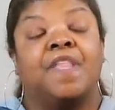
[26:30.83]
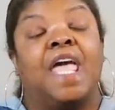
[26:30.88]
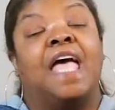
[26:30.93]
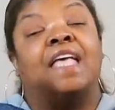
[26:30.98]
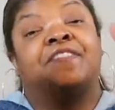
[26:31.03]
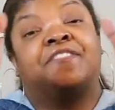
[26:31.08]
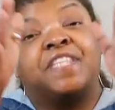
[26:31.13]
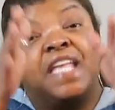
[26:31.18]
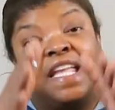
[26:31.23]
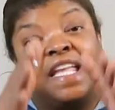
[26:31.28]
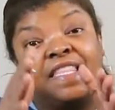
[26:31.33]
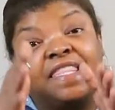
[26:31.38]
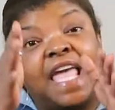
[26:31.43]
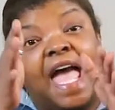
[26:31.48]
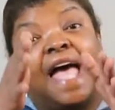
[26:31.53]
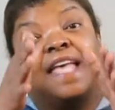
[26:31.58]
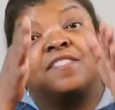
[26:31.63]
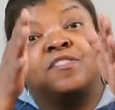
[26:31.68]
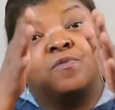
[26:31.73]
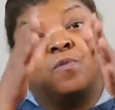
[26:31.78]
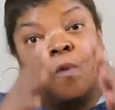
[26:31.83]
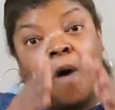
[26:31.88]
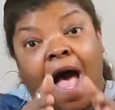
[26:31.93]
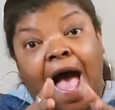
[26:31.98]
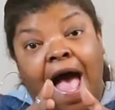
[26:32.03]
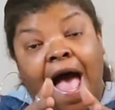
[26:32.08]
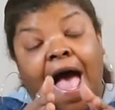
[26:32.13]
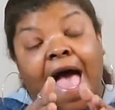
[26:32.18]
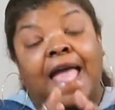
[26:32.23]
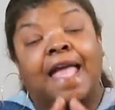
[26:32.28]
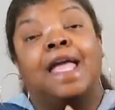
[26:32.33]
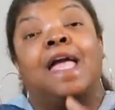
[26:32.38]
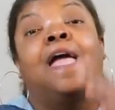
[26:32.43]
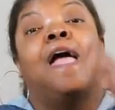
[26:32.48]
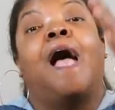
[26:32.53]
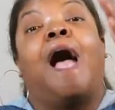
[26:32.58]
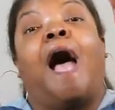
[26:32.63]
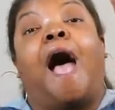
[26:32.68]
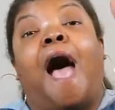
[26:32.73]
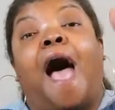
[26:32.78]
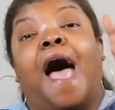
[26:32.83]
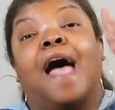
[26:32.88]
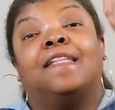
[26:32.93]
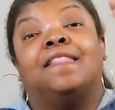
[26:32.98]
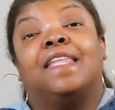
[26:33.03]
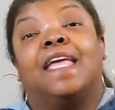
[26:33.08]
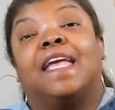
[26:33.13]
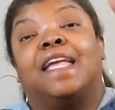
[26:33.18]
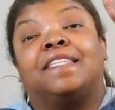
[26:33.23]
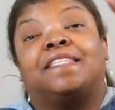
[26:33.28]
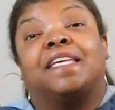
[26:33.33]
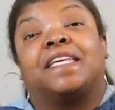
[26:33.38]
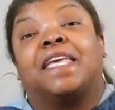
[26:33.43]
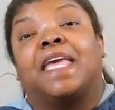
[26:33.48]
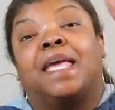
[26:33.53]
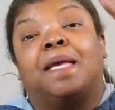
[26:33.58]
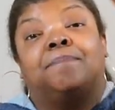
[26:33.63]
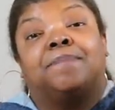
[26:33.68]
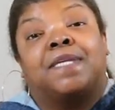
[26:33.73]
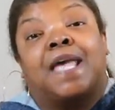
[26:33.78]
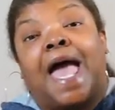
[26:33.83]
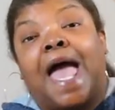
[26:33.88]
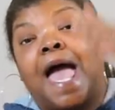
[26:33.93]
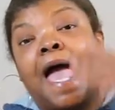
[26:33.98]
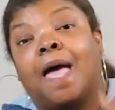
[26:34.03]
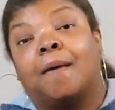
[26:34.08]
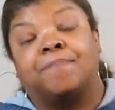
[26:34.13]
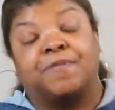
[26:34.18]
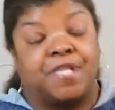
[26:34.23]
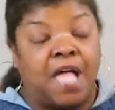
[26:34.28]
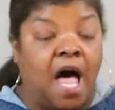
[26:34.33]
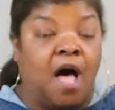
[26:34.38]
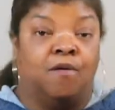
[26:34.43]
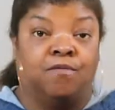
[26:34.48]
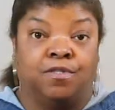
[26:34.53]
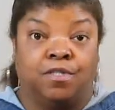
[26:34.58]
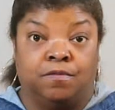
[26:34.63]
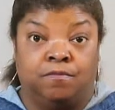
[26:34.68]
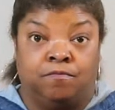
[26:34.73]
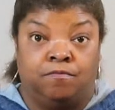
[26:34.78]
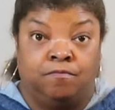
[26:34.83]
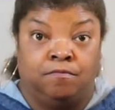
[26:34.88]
And see, that's why I need to keep tabs on him.